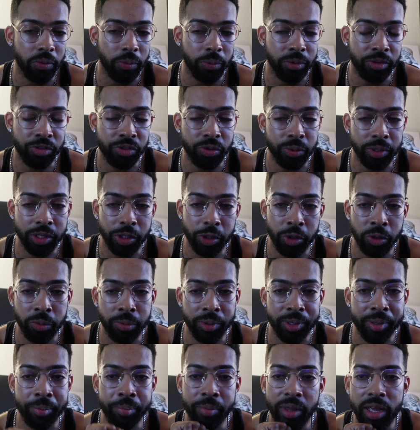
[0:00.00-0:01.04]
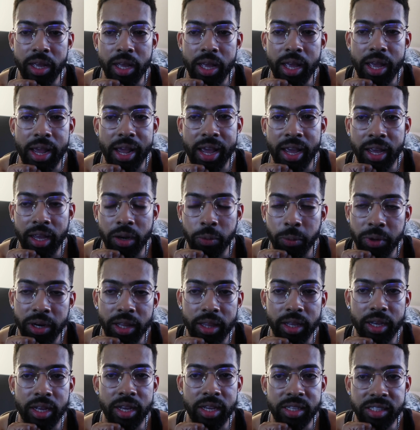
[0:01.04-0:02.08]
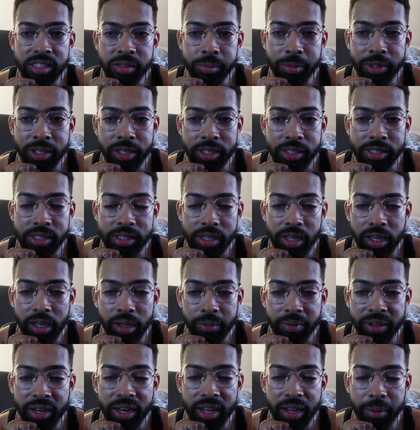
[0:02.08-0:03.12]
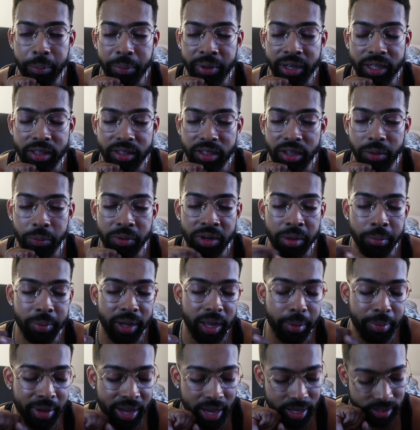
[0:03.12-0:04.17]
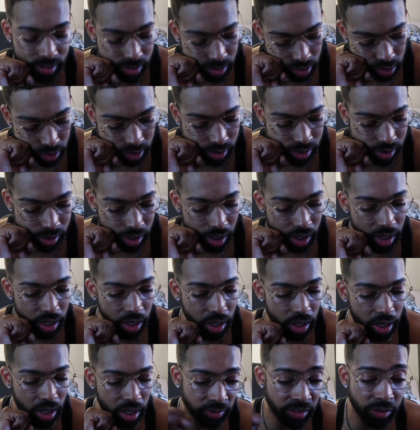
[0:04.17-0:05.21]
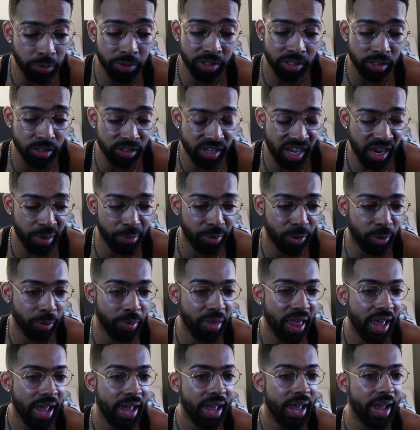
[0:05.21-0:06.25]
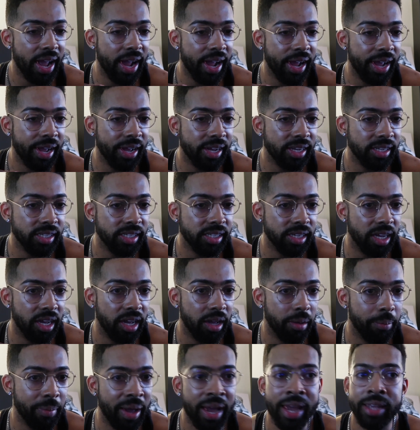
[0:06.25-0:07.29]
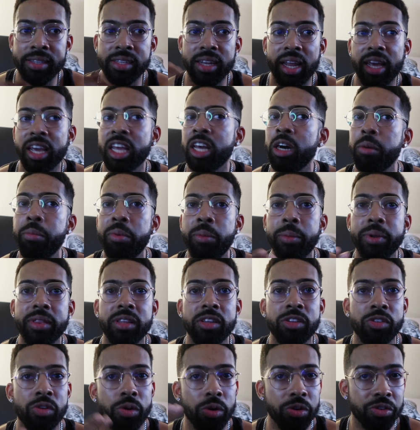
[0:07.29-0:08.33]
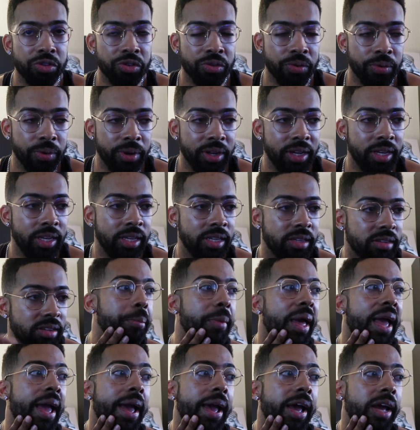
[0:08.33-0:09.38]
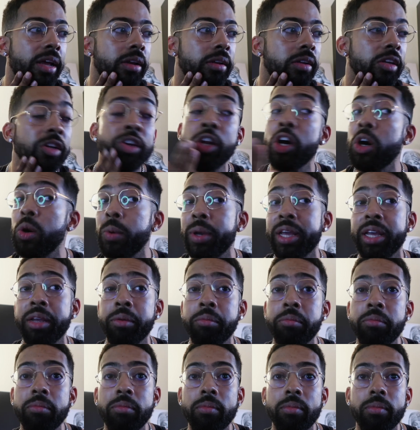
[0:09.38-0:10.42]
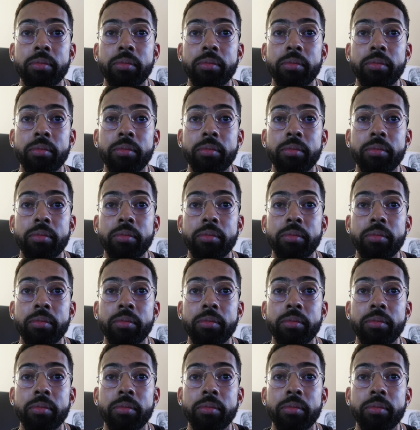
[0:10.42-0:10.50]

was doing Uber, and one of the customers that I picked up, one of my passengers, he was disabled, and I had to like help him with his groceries. And knowing